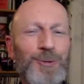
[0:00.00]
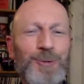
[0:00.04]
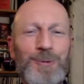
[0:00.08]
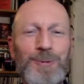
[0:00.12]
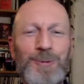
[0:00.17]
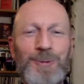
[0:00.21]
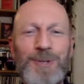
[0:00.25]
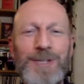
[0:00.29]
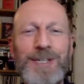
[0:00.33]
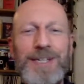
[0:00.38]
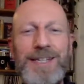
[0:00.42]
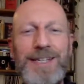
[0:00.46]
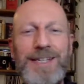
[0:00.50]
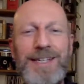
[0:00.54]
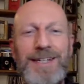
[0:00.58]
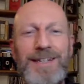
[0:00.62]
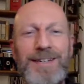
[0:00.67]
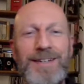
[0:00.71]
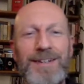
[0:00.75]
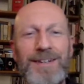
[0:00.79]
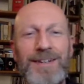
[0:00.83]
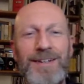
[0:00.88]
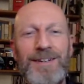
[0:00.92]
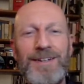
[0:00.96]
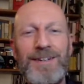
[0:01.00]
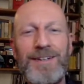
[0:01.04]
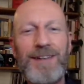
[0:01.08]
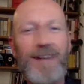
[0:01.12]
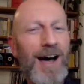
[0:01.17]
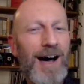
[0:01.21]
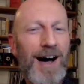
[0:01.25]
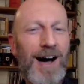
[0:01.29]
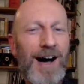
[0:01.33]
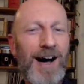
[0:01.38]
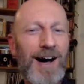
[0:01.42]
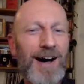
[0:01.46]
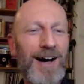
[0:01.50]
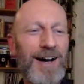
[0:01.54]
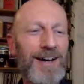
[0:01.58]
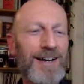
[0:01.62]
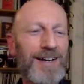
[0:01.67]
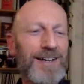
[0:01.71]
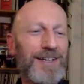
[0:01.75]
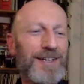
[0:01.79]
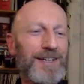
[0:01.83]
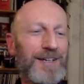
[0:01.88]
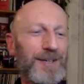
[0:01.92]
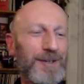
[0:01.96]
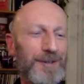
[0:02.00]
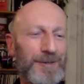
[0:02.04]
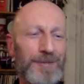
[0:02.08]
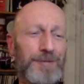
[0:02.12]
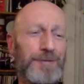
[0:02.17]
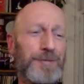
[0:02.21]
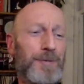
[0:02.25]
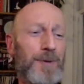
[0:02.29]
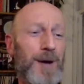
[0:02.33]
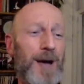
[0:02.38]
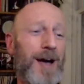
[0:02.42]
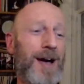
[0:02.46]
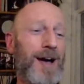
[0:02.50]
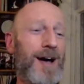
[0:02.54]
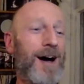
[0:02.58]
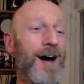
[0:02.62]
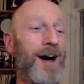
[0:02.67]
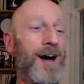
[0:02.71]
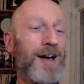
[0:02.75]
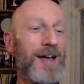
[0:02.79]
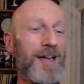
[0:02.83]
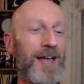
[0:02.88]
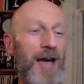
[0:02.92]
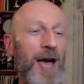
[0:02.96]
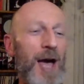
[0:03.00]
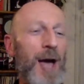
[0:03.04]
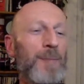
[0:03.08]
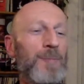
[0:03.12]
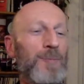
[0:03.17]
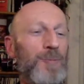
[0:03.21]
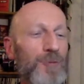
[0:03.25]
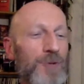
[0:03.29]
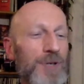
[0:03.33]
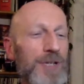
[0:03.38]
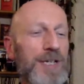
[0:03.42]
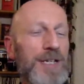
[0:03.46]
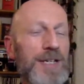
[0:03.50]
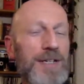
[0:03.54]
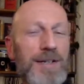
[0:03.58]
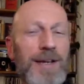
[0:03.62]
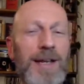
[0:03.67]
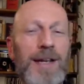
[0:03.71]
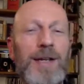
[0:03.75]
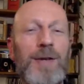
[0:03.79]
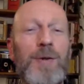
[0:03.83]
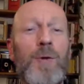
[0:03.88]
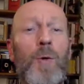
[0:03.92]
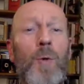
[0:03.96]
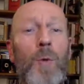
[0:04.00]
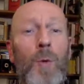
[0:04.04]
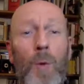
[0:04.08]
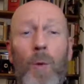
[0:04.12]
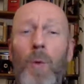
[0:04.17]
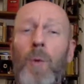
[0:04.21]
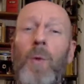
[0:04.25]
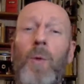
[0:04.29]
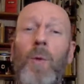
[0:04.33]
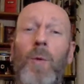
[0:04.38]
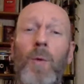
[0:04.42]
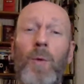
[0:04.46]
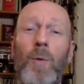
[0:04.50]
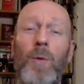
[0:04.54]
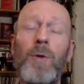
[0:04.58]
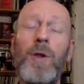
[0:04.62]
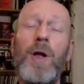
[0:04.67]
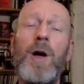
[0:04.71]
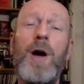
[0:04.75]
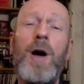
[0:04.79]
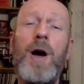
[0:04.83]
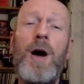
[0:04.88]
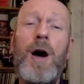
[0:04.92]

to Eden Live, where I am reading all